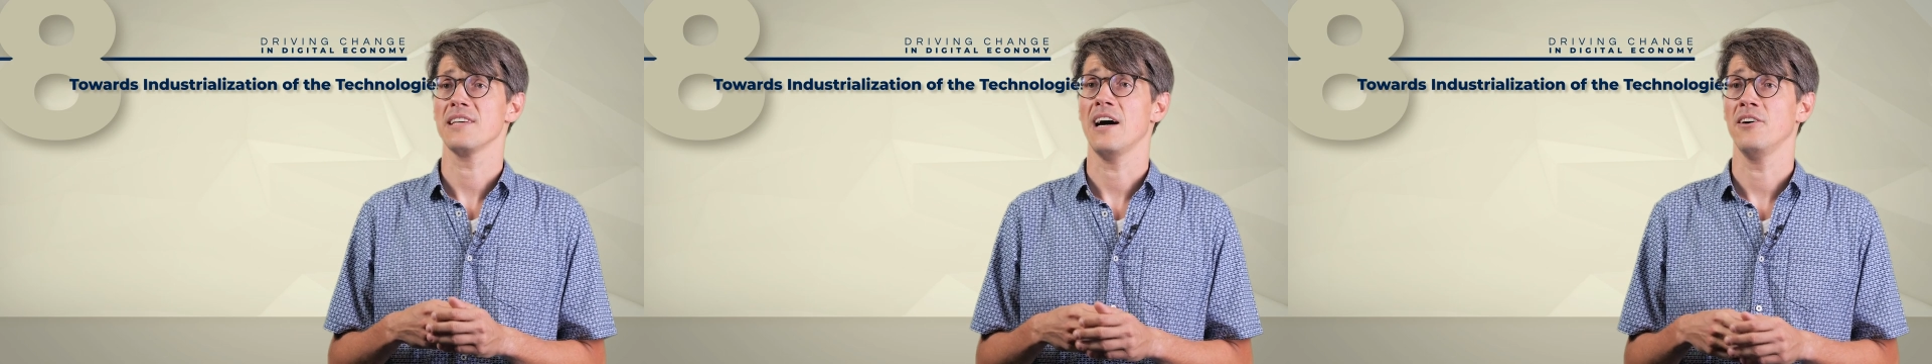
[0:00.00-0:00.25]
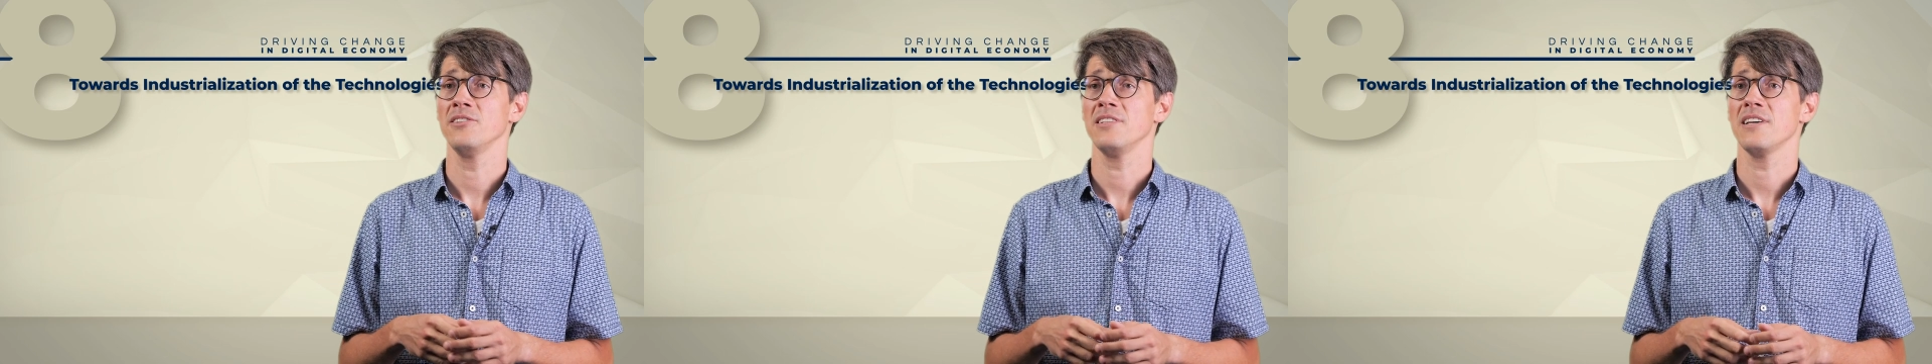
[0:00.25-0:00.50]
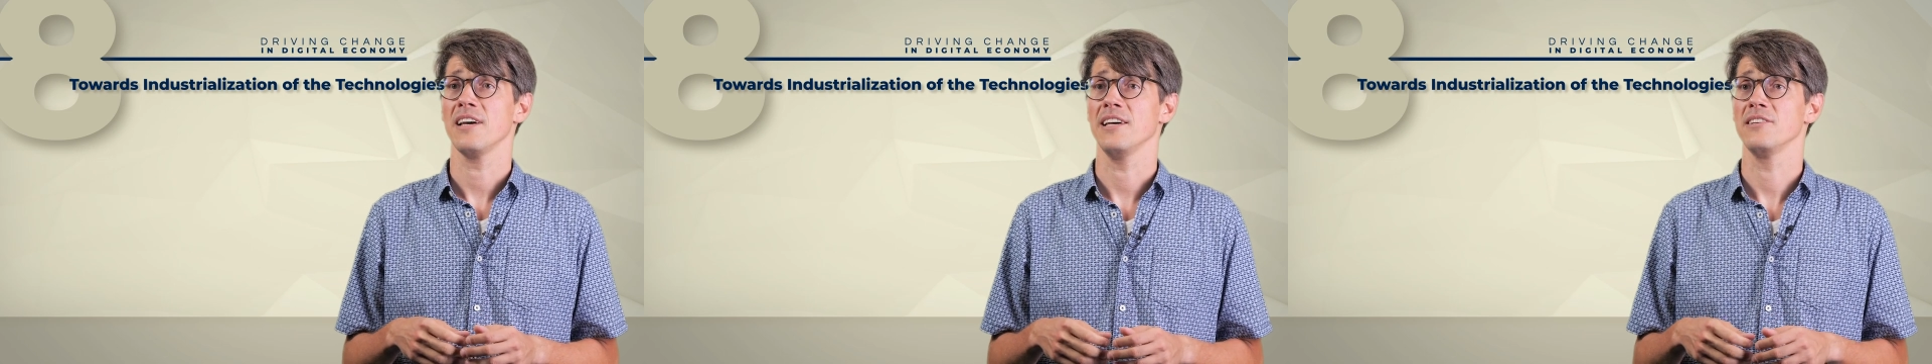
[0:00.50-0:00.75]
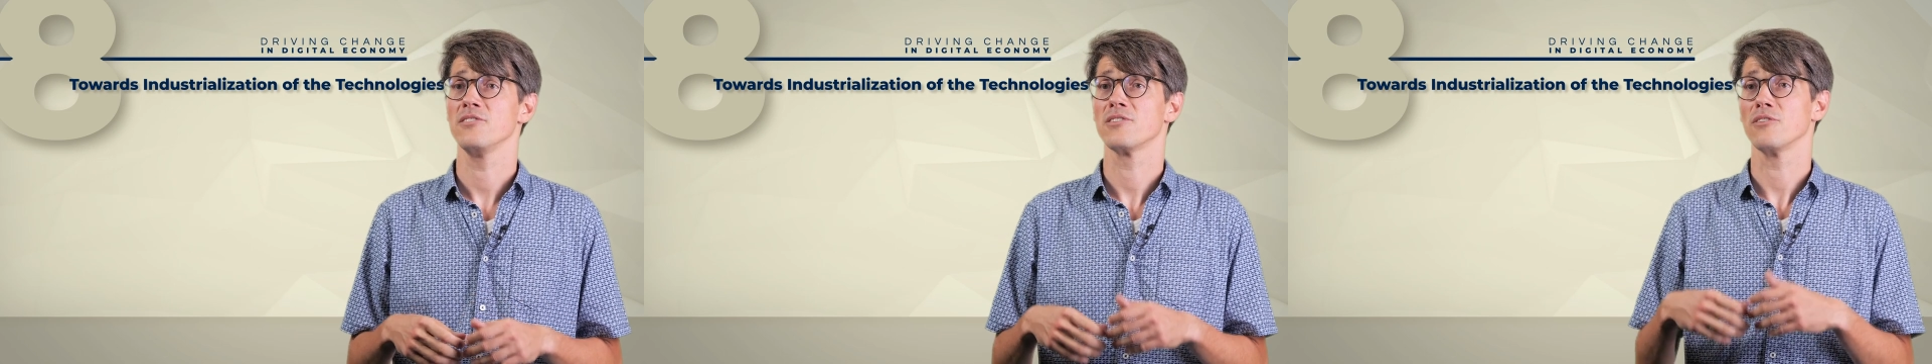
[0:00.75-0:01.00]
town
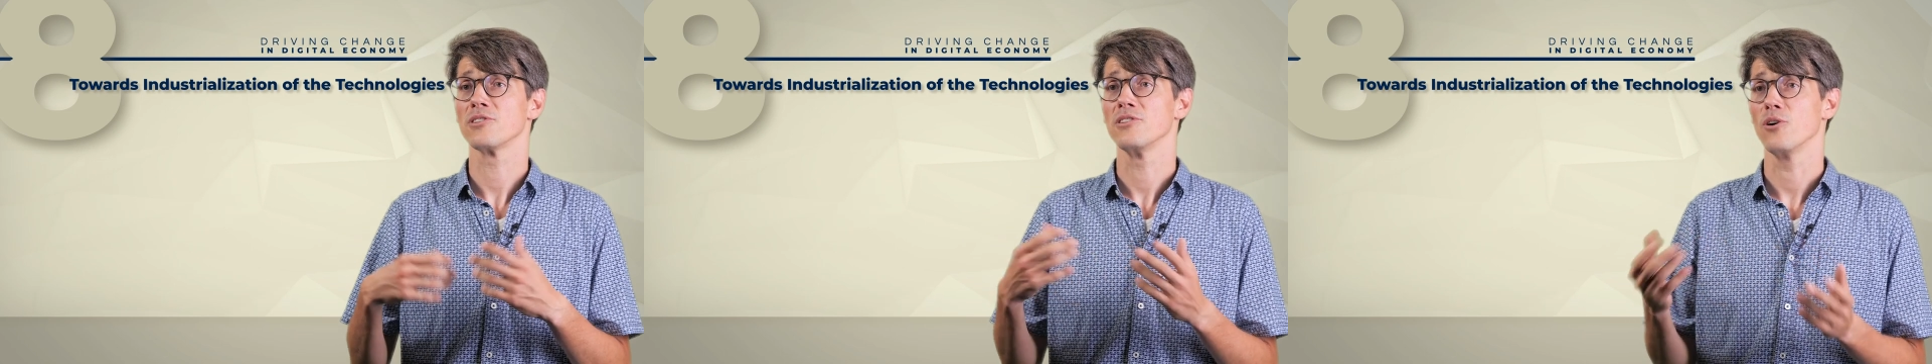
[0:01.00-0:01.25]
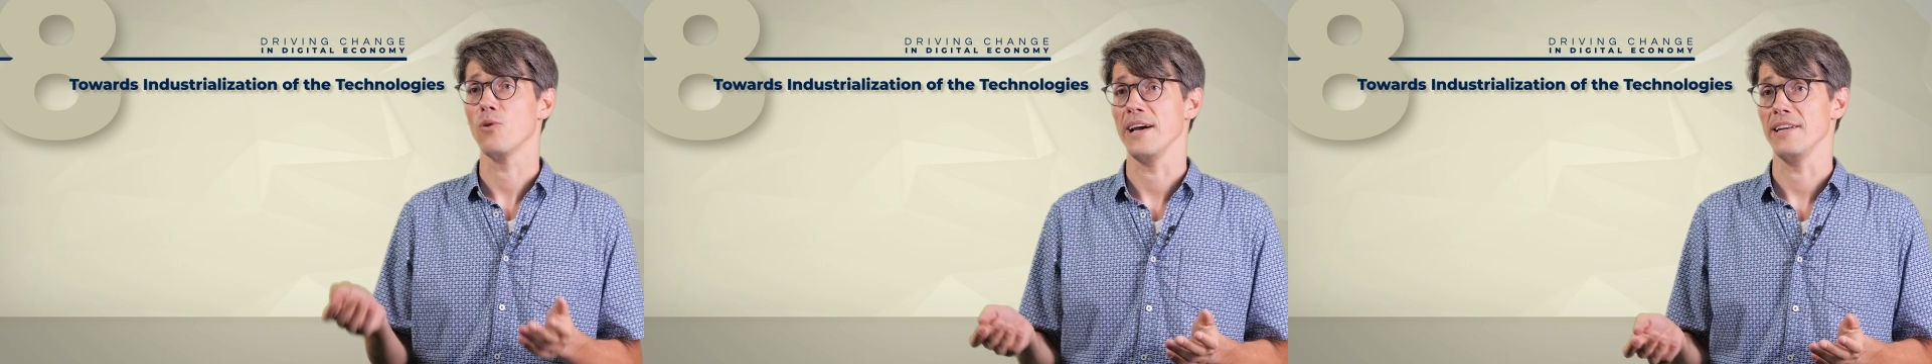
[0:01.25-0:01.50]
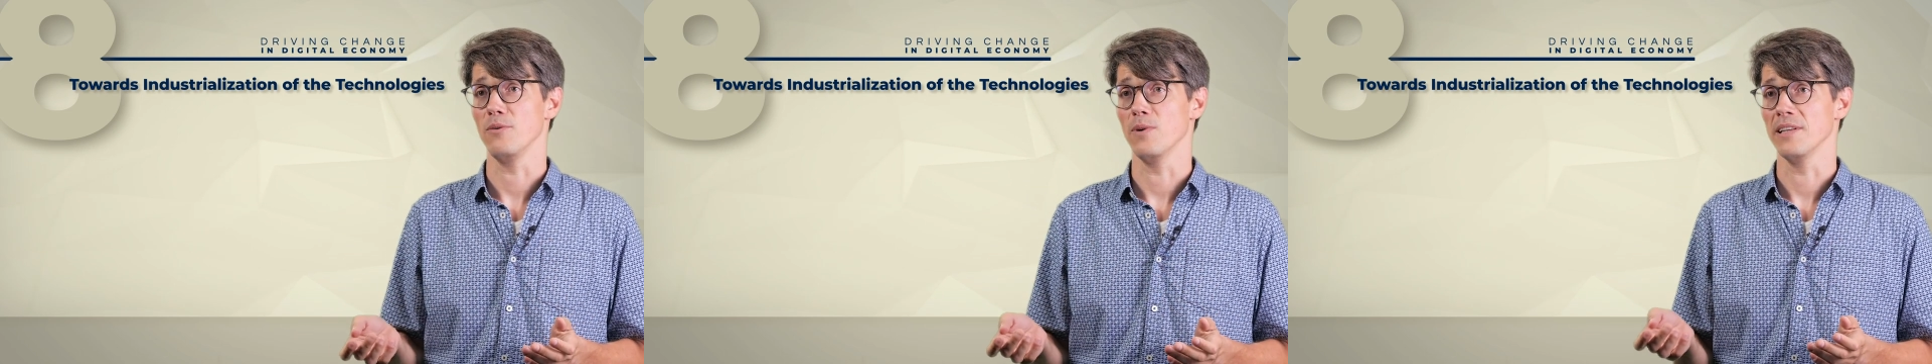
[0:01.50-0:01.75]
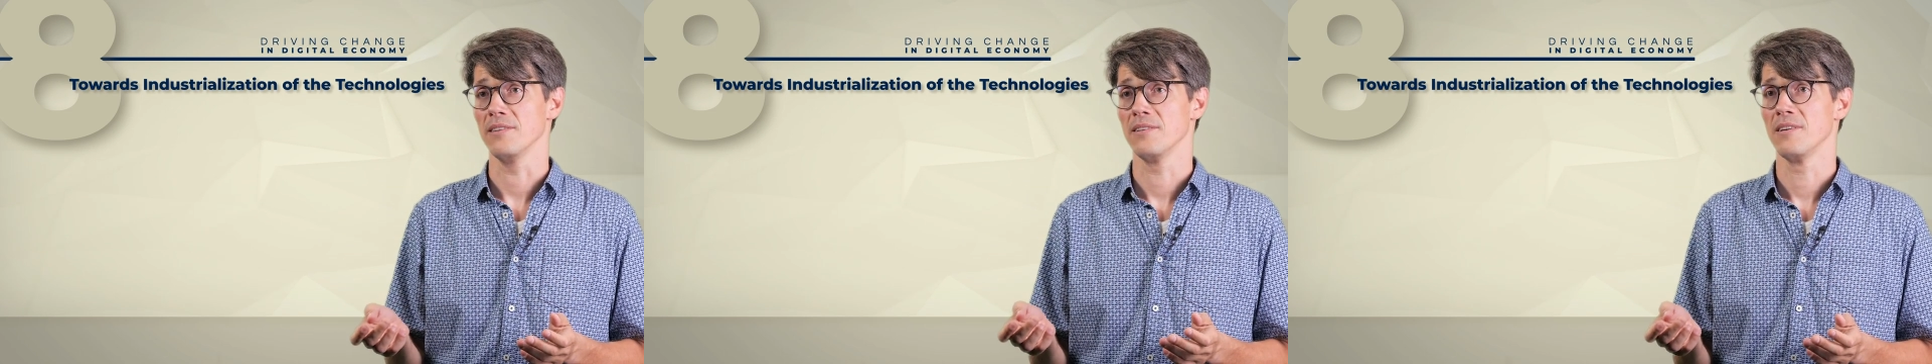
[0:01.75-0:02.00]
and you don't know
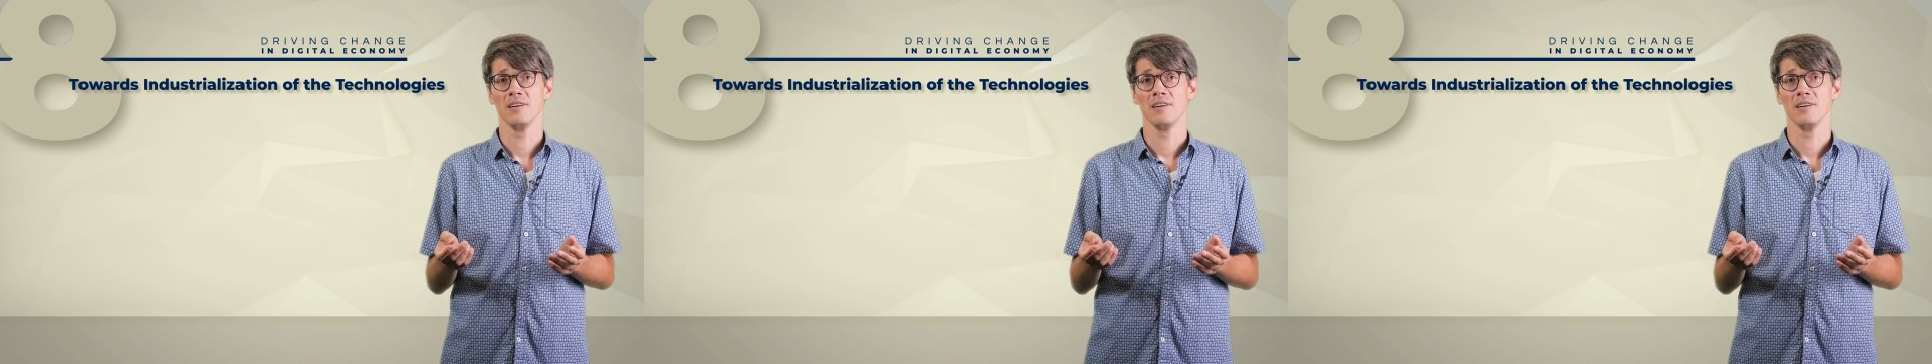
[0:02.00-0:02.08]
anyone,